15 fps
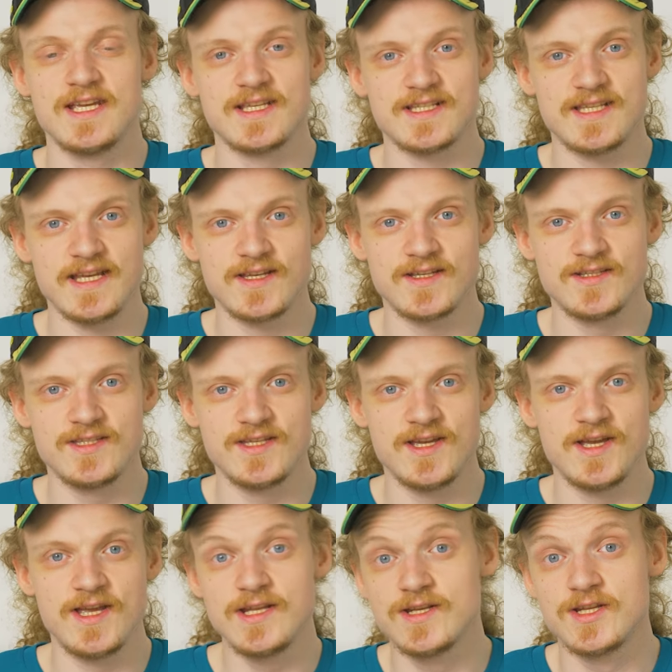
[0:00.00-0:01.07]
second
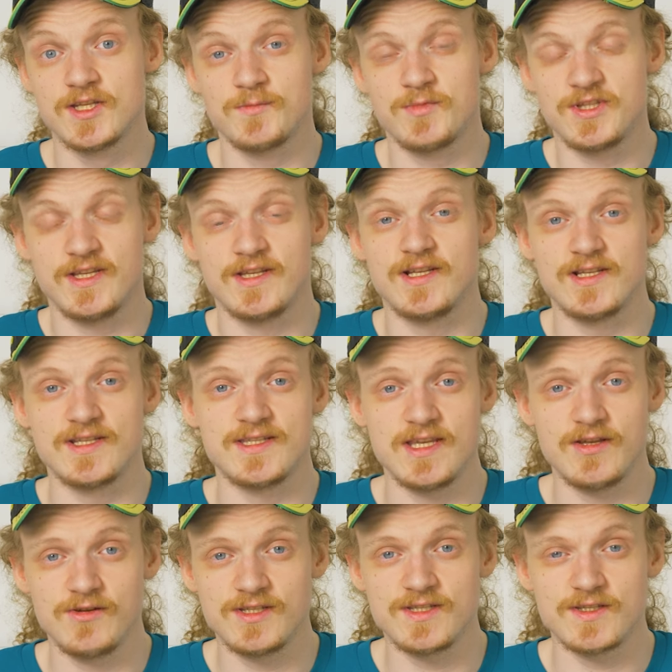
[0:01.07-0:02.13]
year in this particular
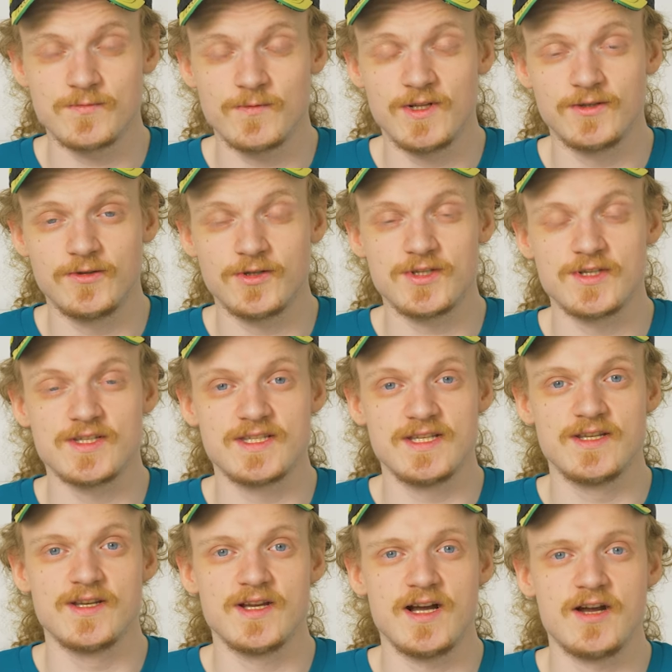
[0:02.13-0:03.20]
series as well, not just
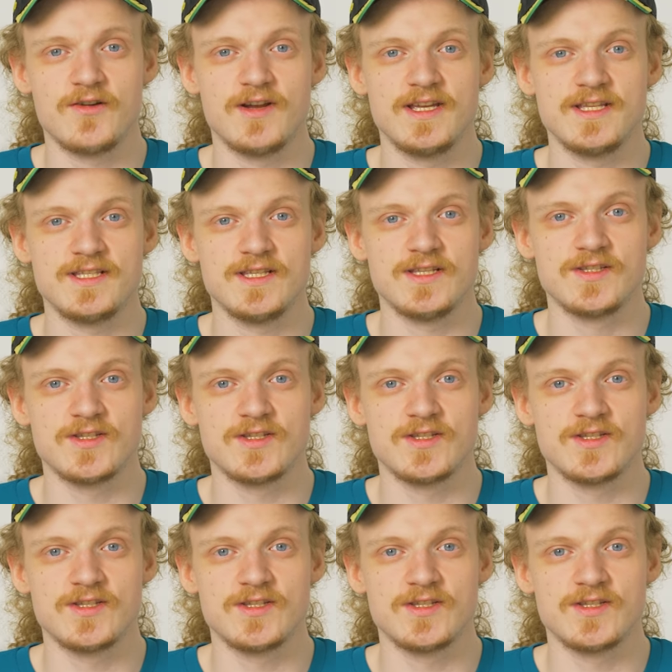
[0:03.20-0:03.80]
in car racing.